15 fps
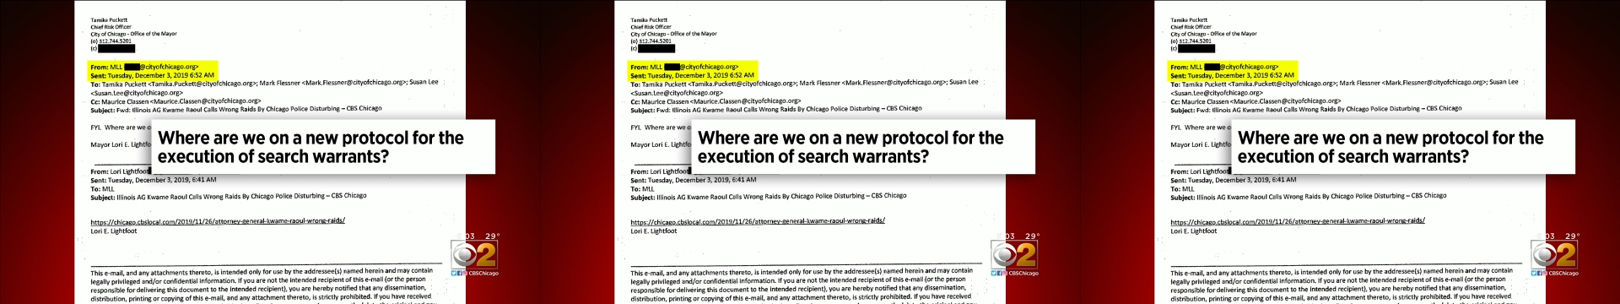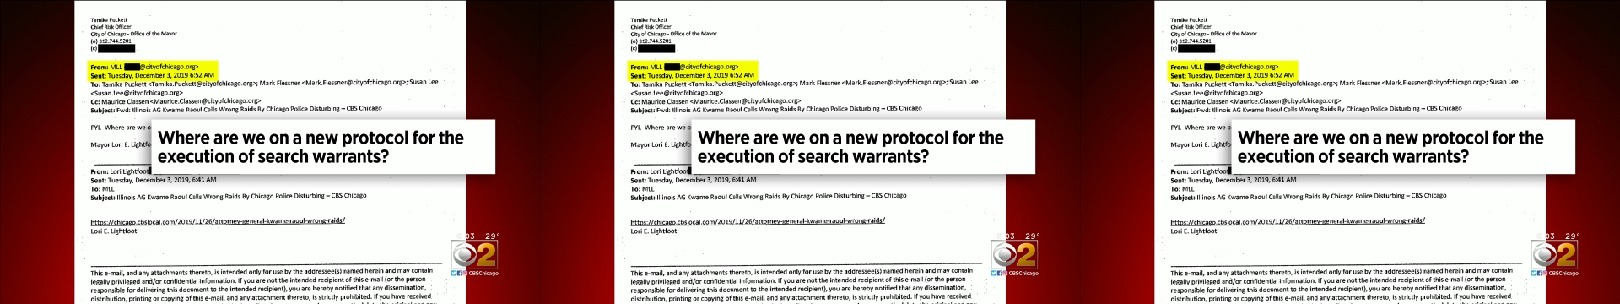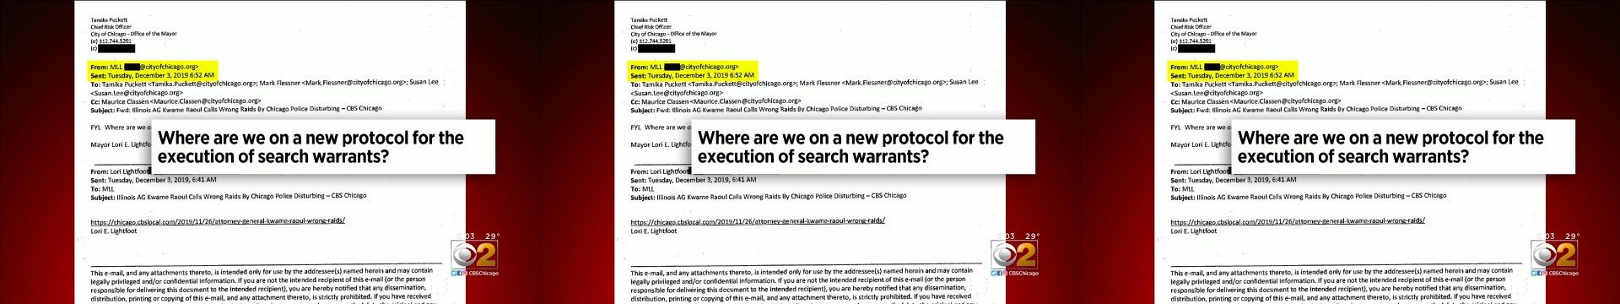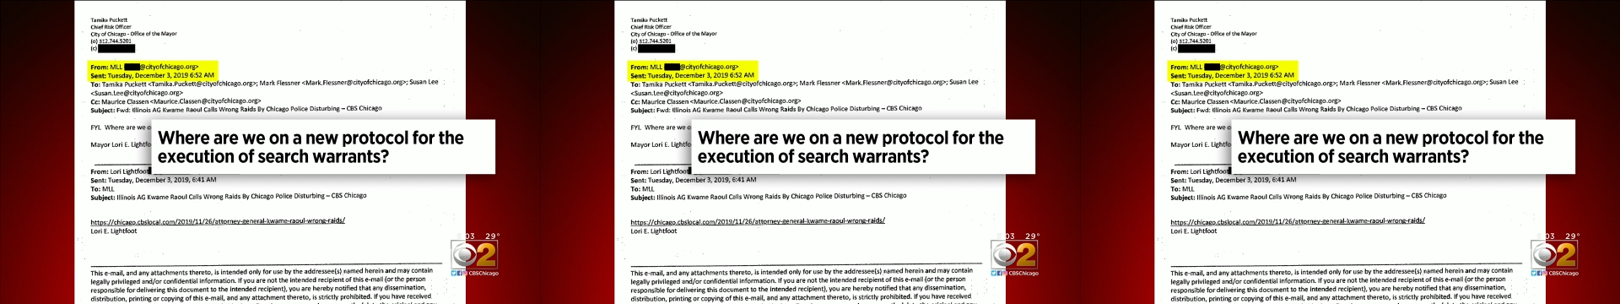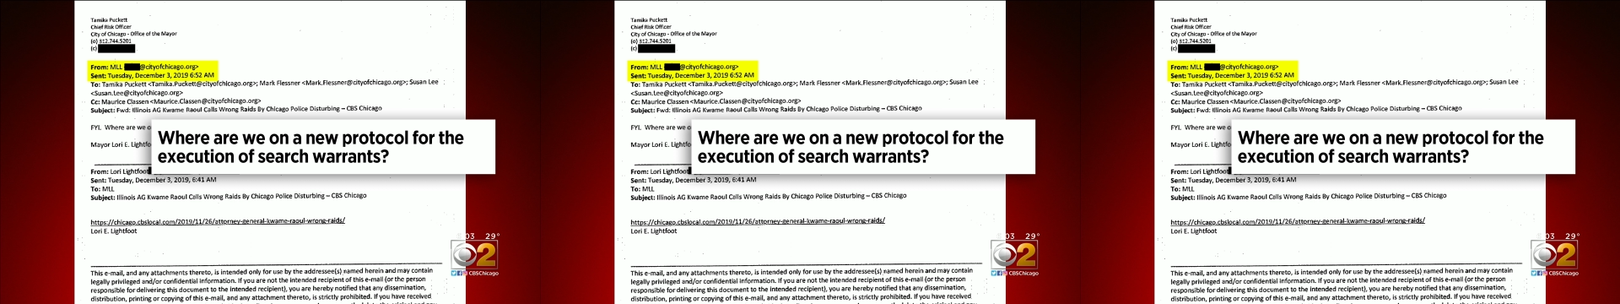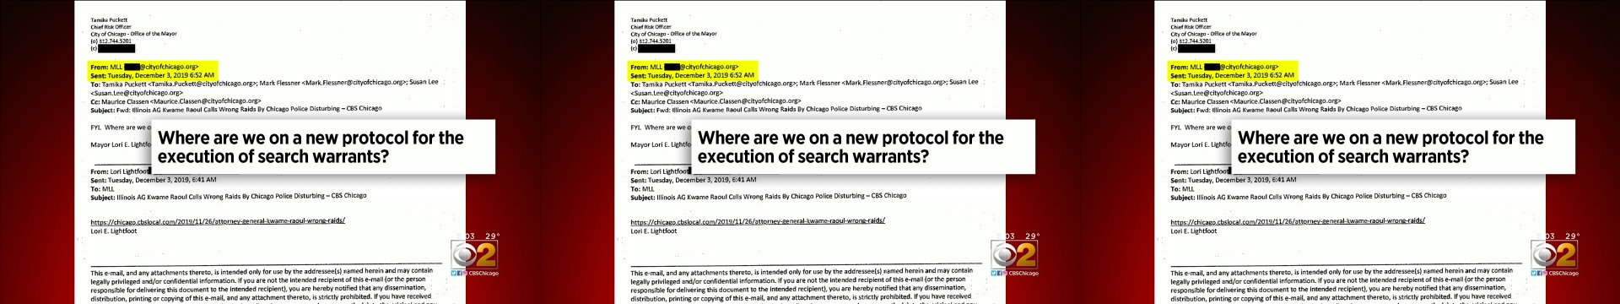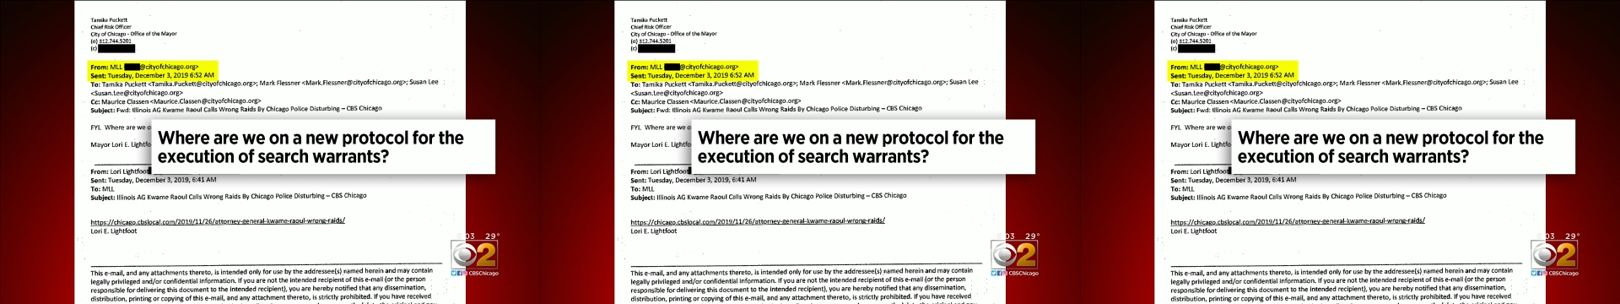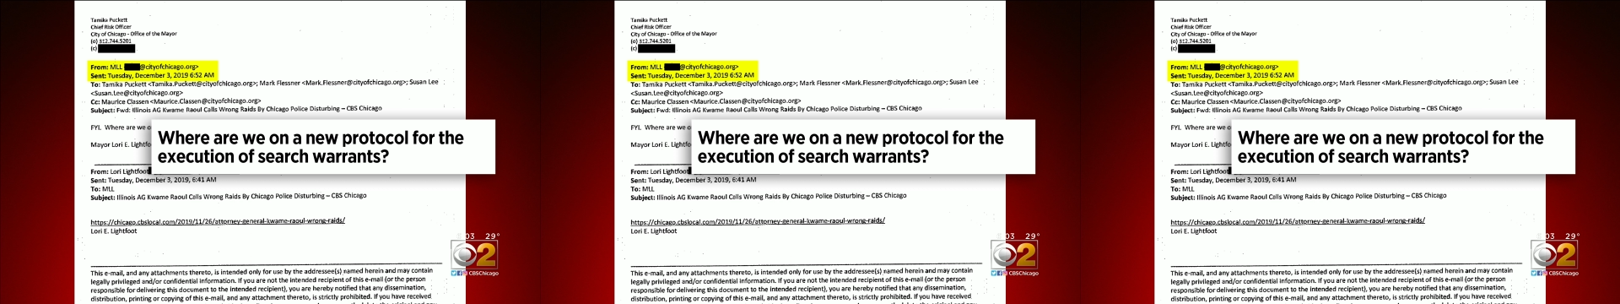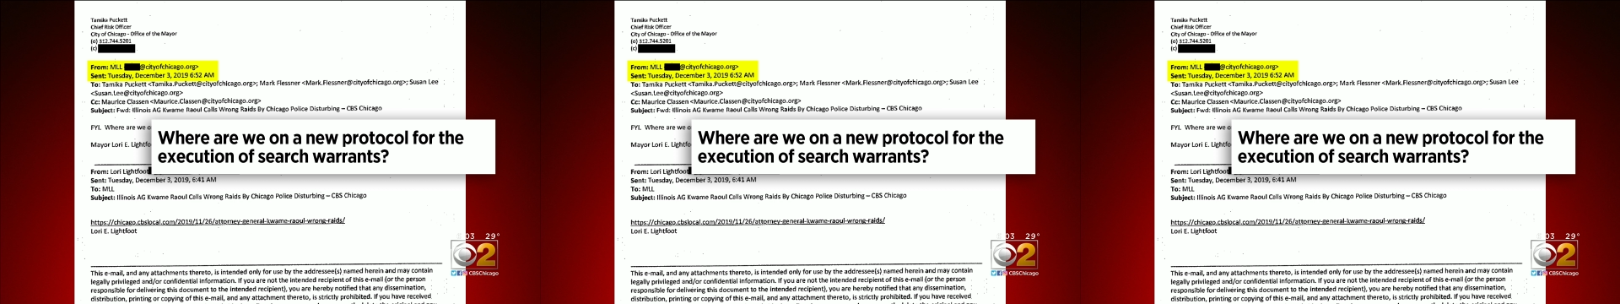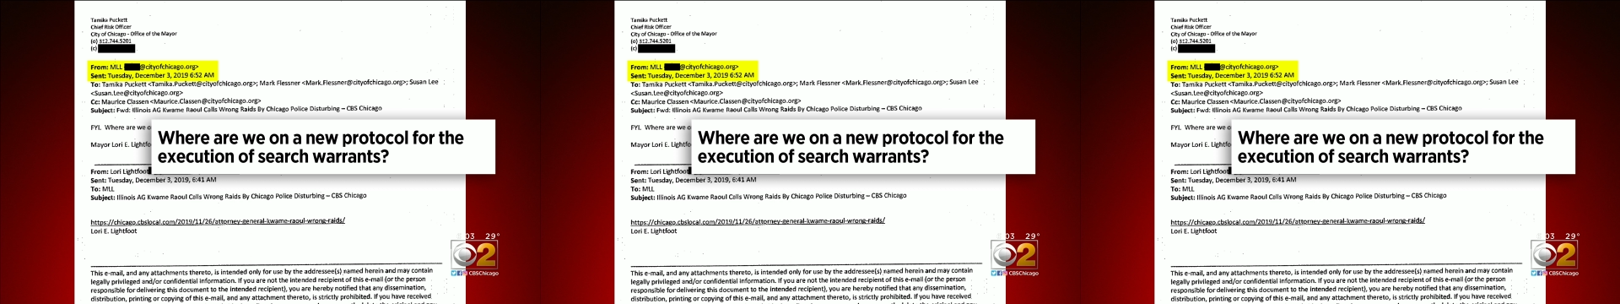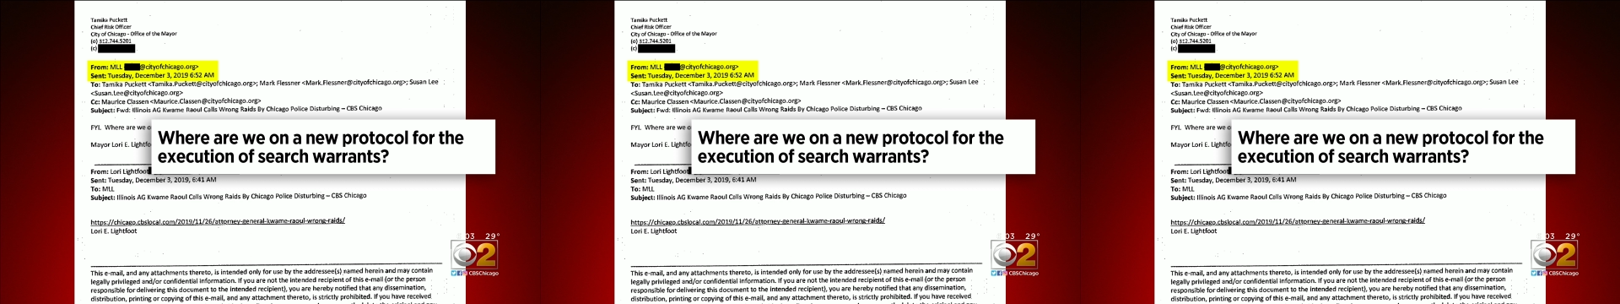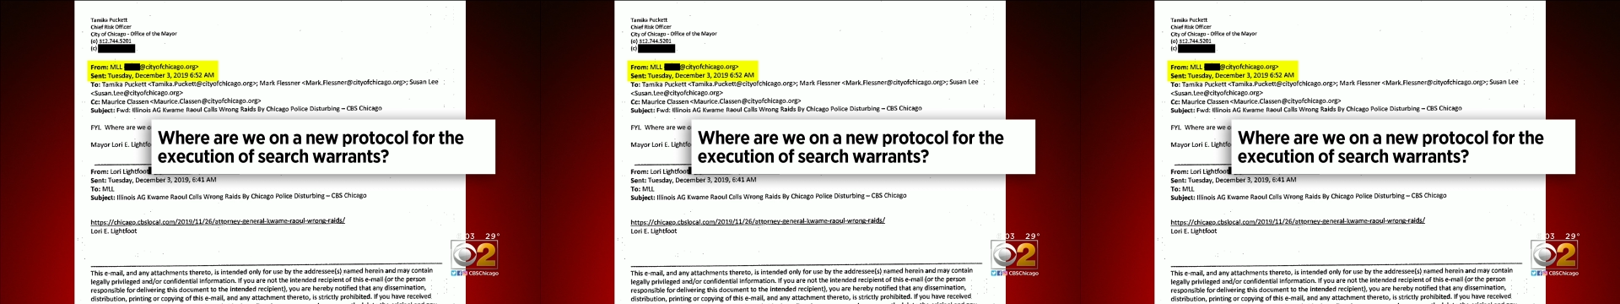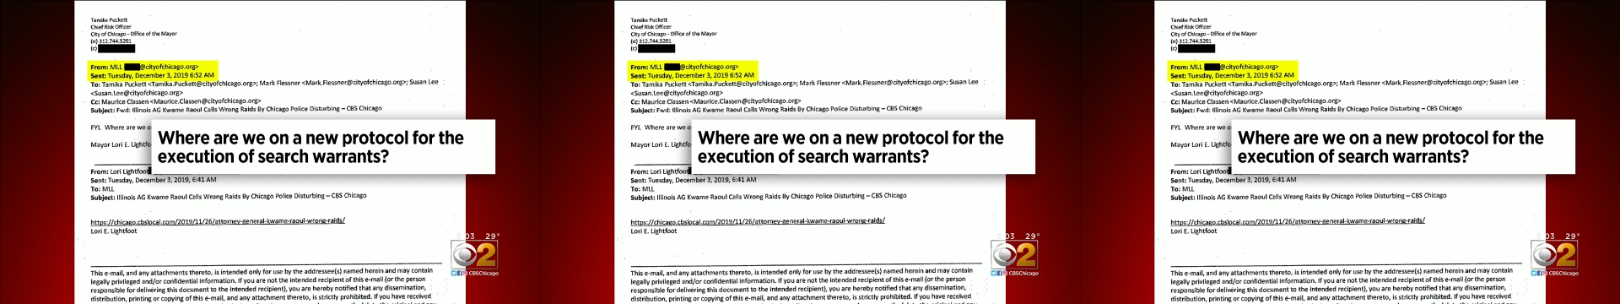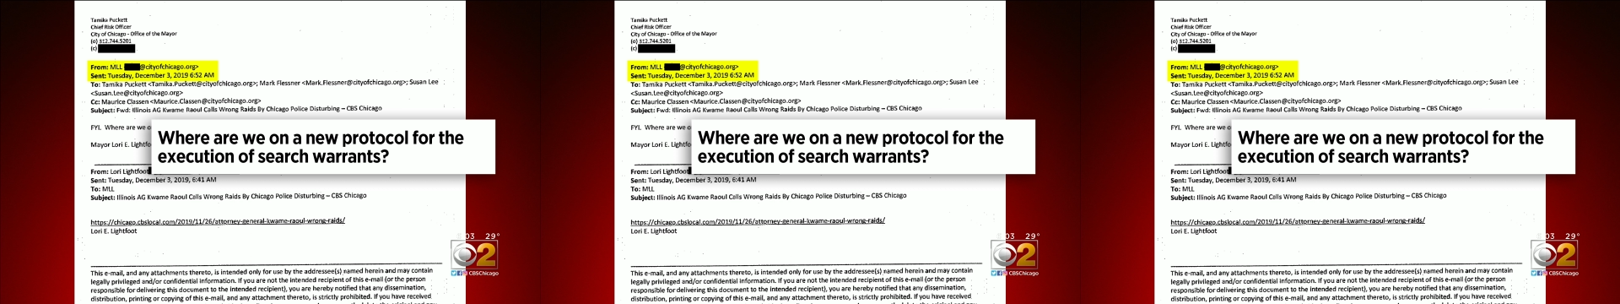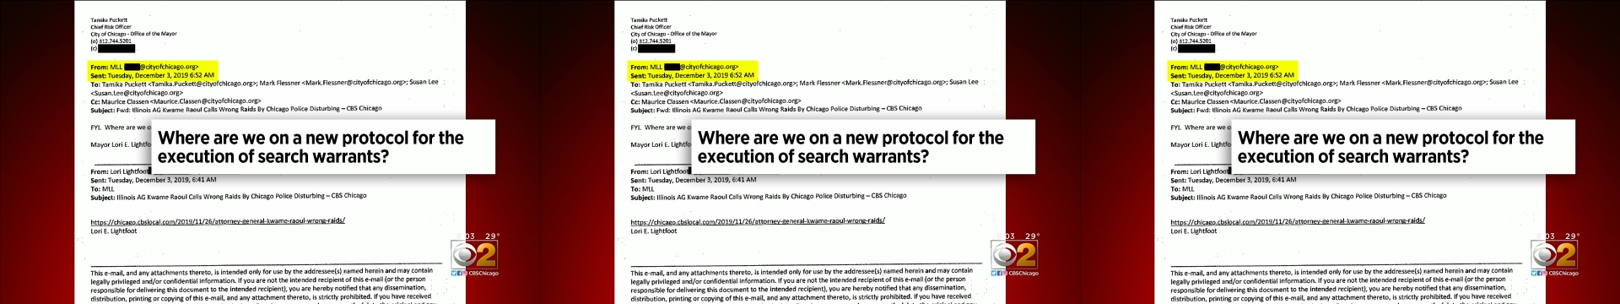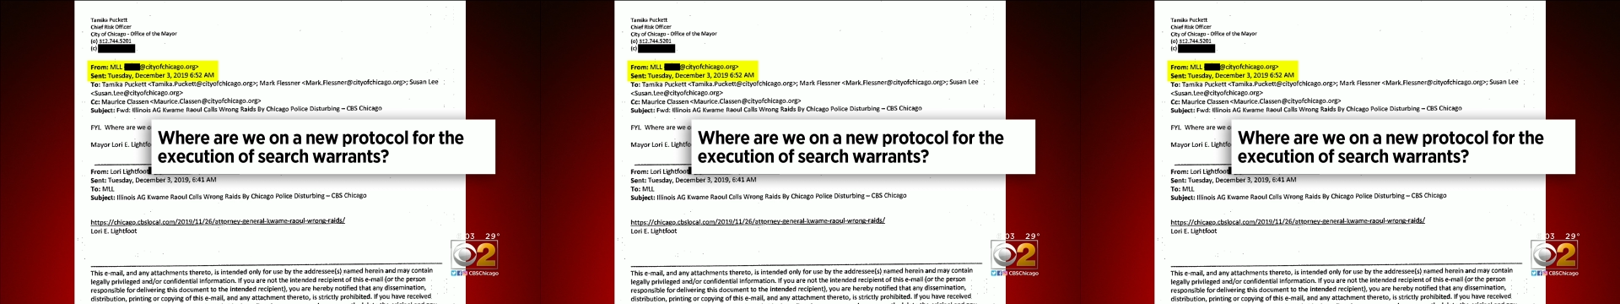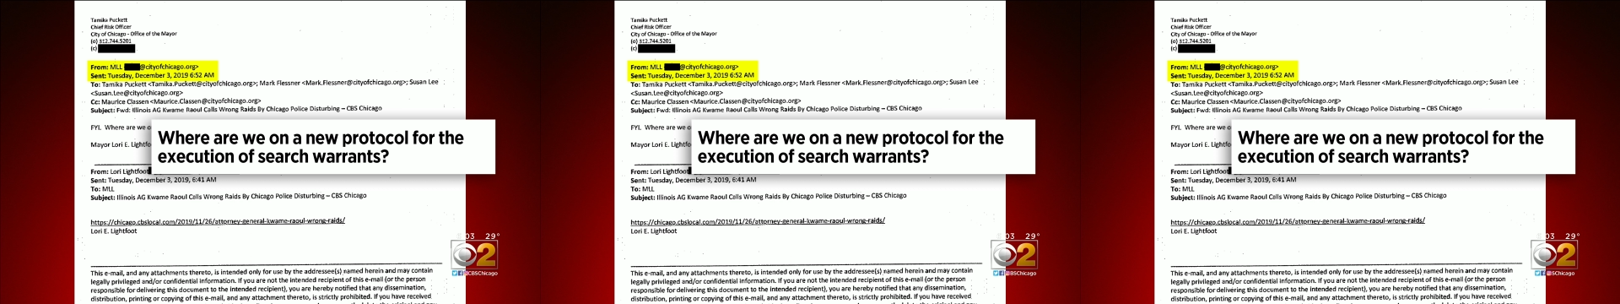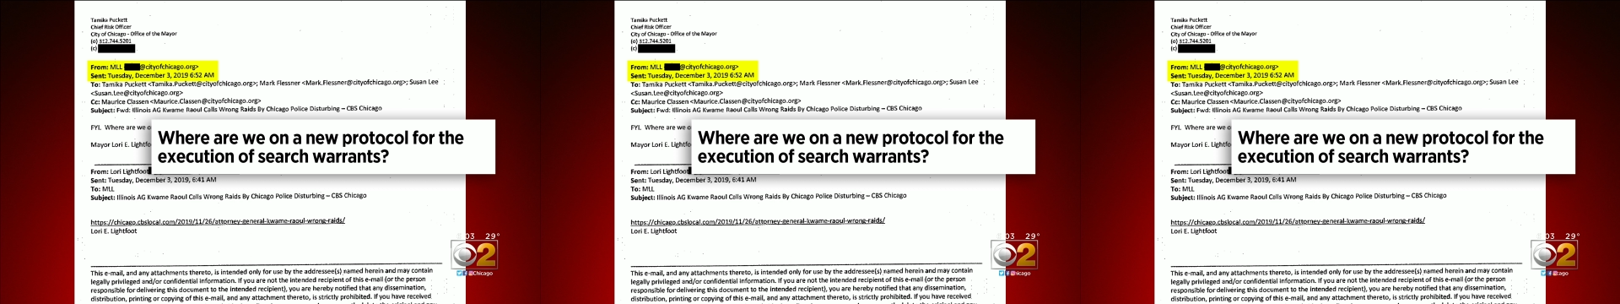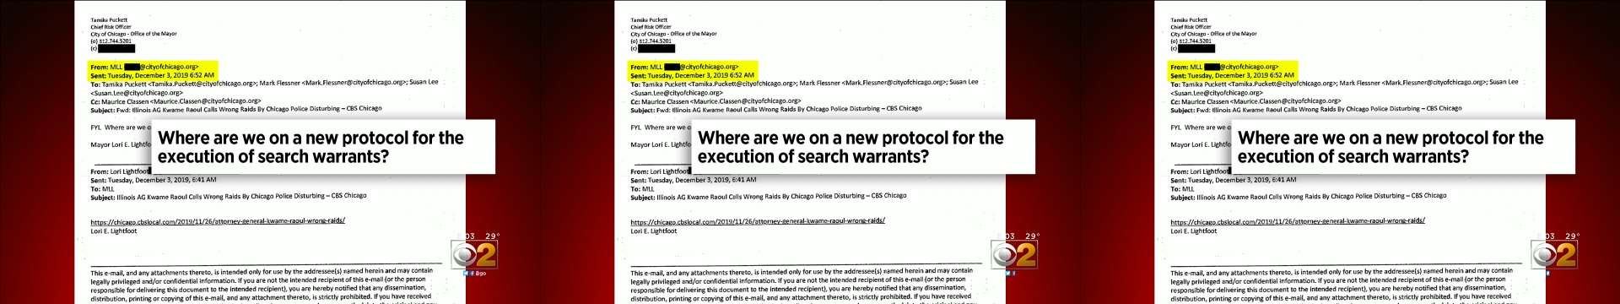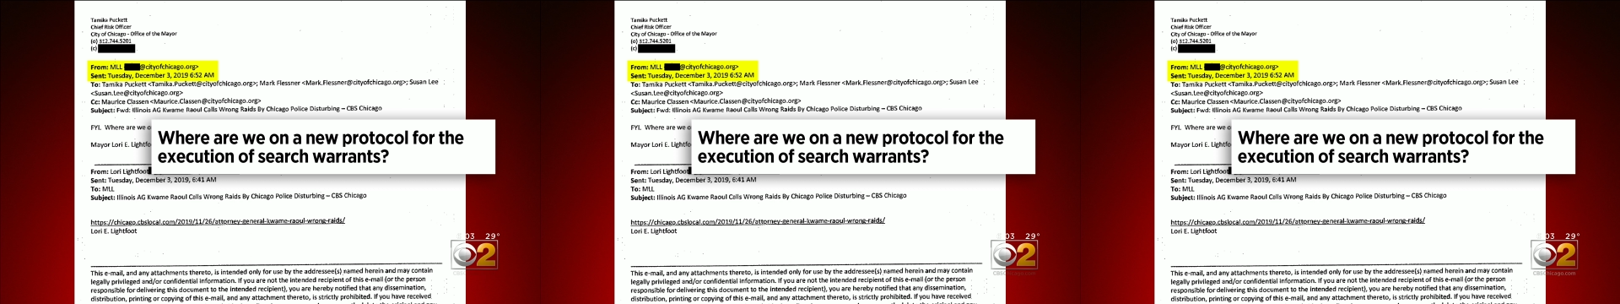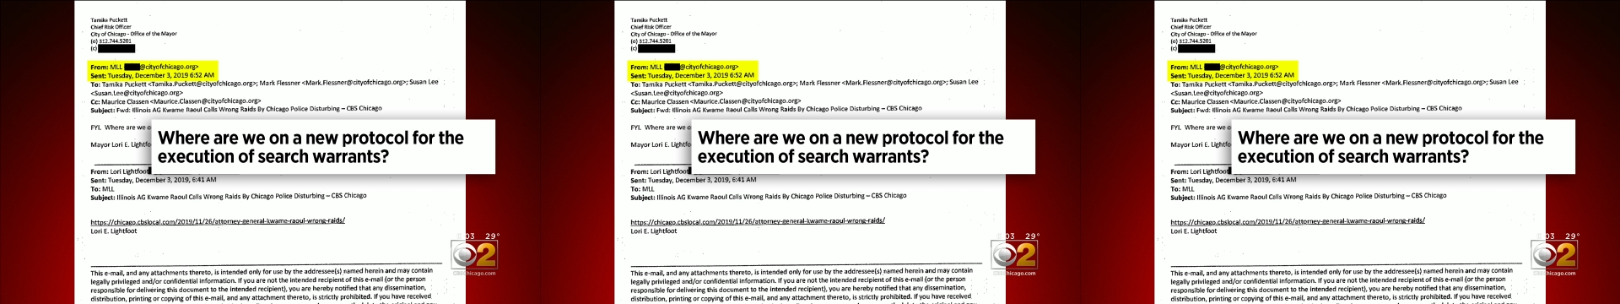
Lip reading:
[unreadable: no face in view]